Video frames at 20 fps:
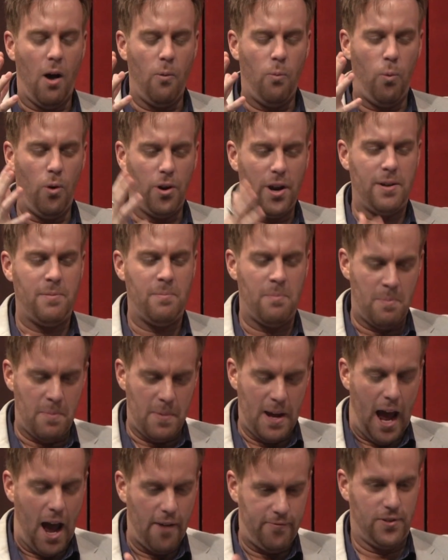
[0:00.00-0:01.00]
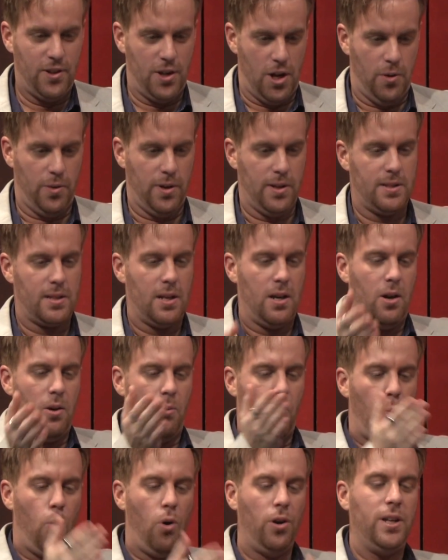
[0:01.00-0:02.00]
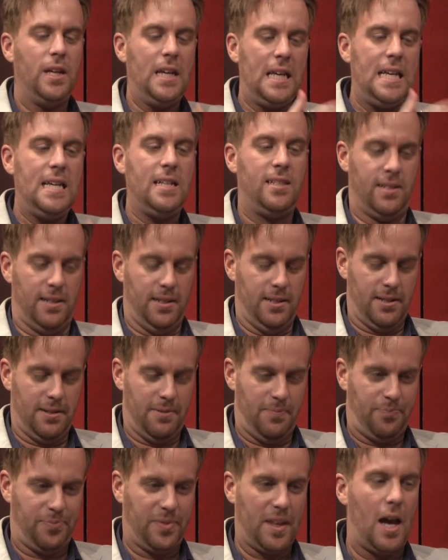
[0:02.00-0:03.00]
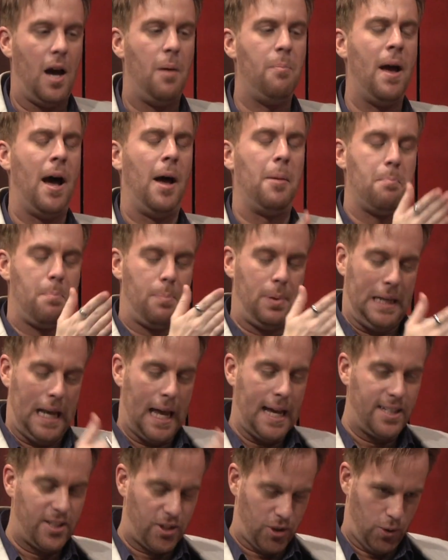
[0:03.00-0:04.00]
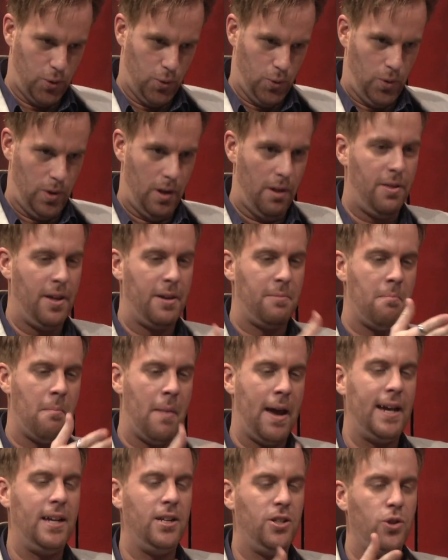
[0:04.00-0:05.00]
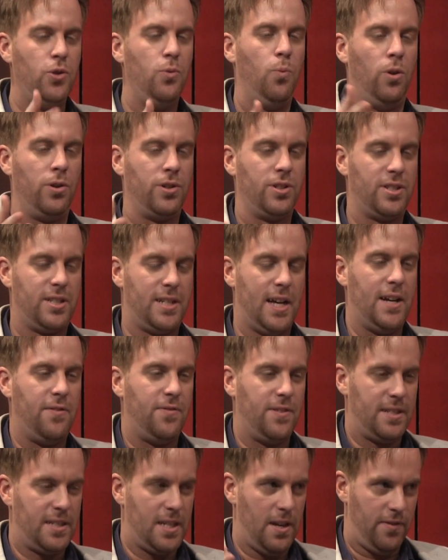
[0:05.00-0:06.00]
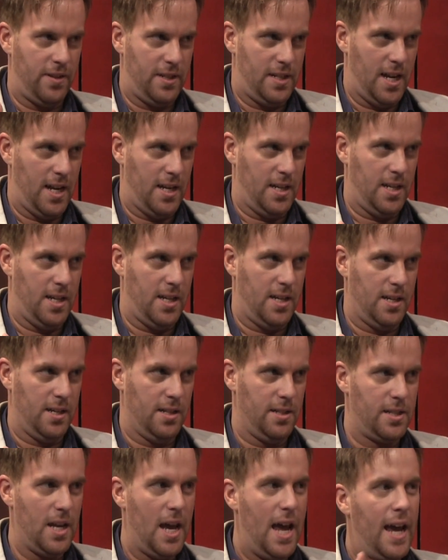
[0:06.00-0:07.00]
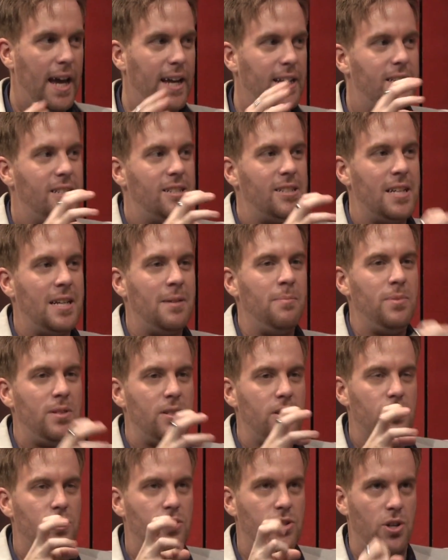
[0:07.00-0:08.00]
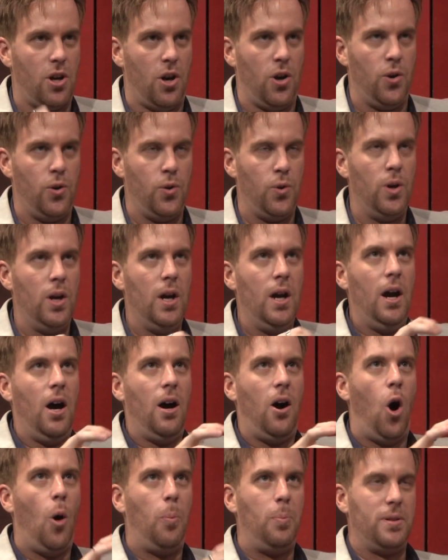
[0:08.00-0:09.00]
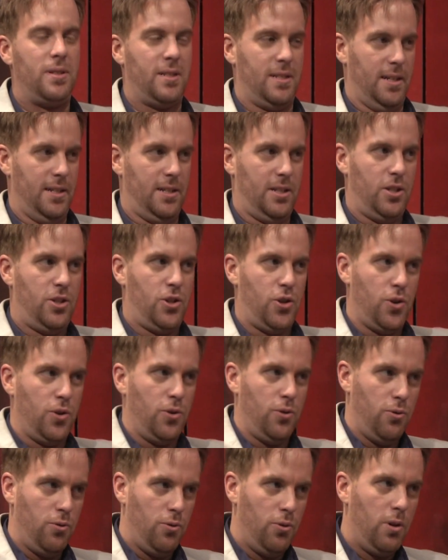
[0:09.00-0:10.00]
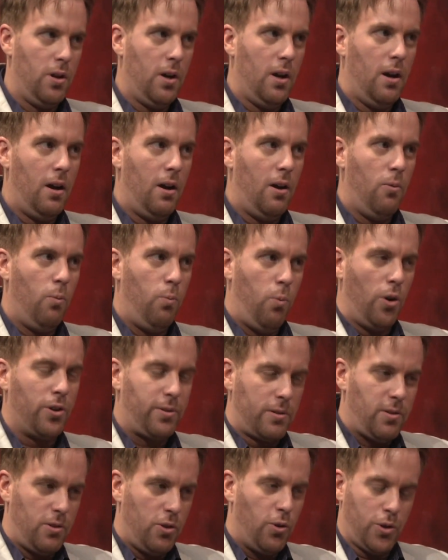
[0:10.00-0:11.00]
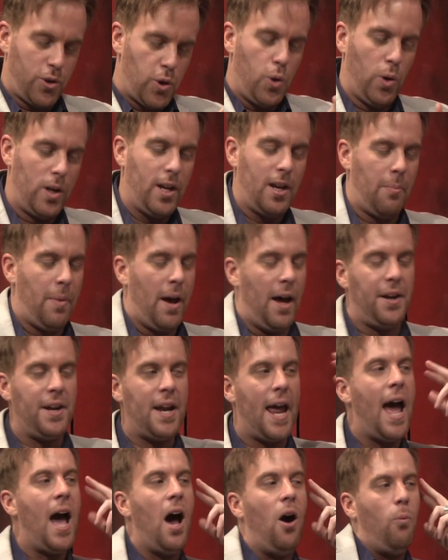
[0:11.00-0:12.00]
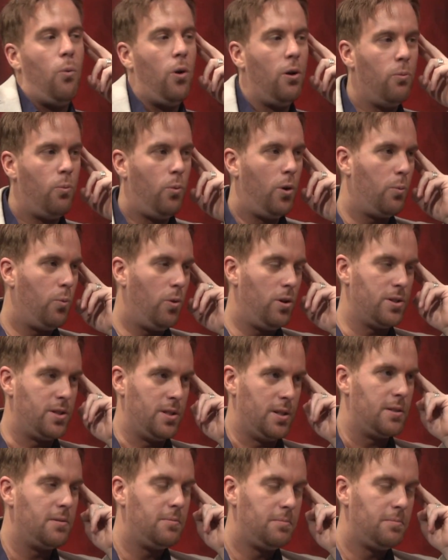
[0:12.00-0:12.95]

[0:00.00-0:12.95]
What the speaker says: What I have to know is, what is it about play school that made you want to stay for 17 years? It seems so opposite to what you're talking about now. What was it?